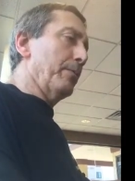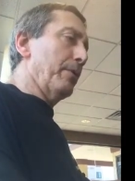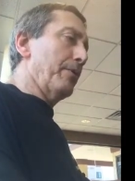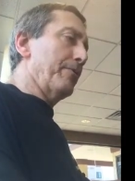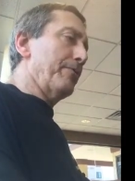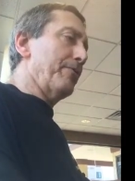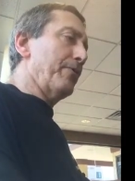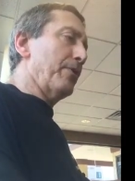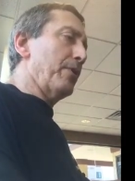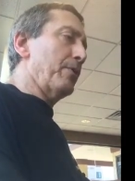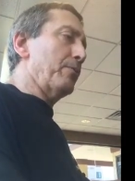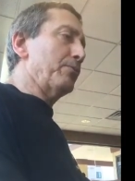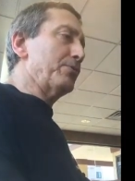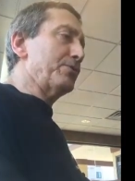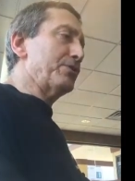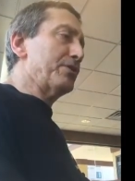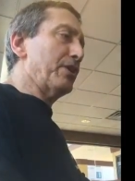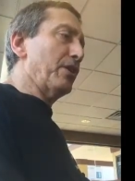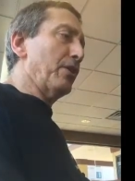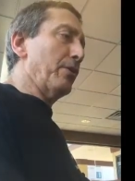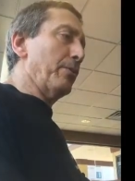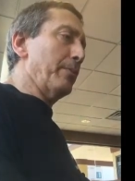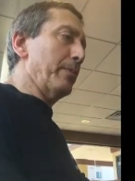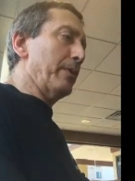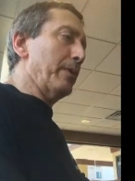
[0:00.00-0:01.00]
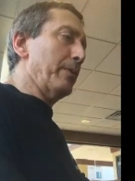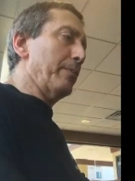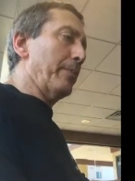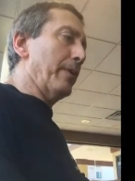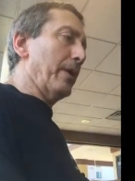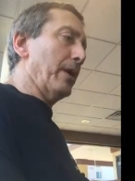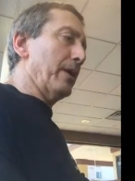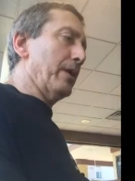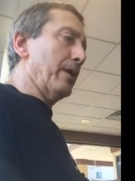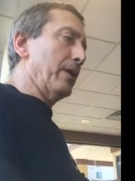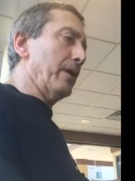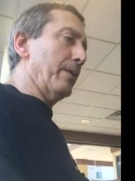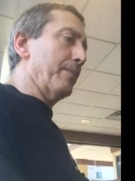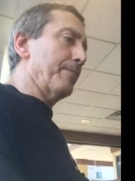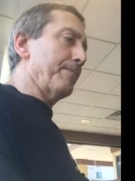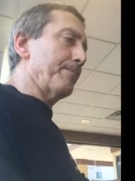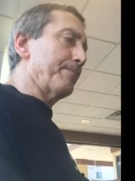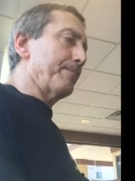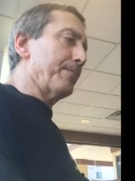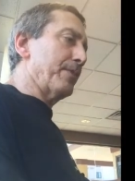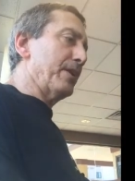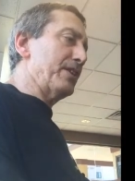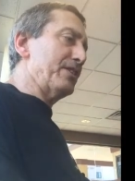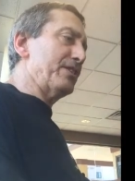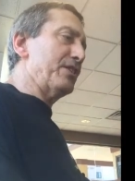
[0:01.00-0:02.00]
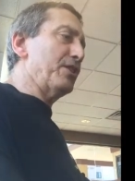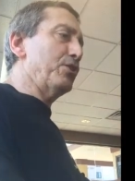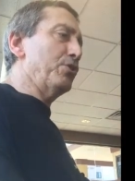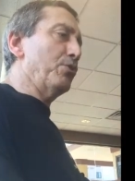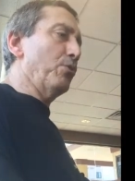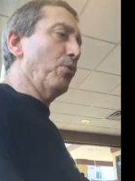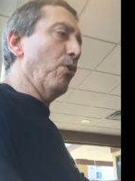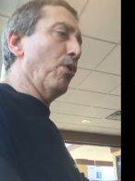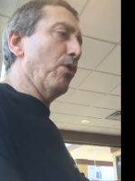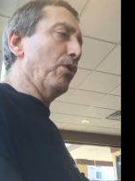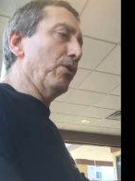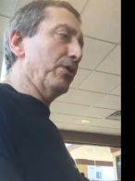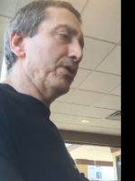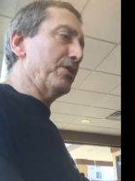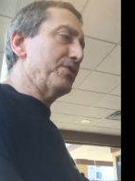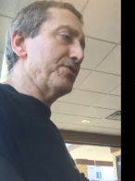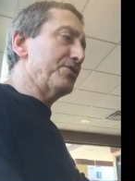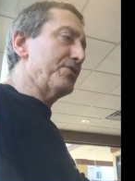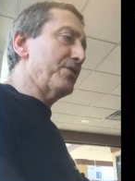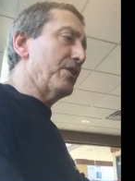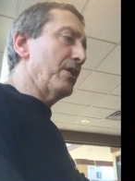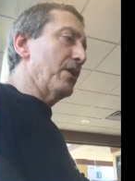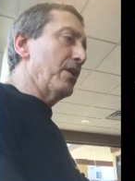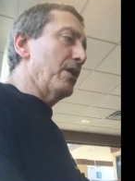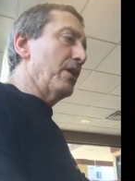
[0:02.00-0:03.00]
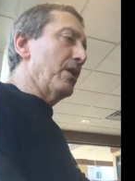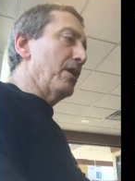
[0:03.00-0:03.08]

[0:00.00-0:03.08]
my friend was telling me about, um, he's in New Orleans.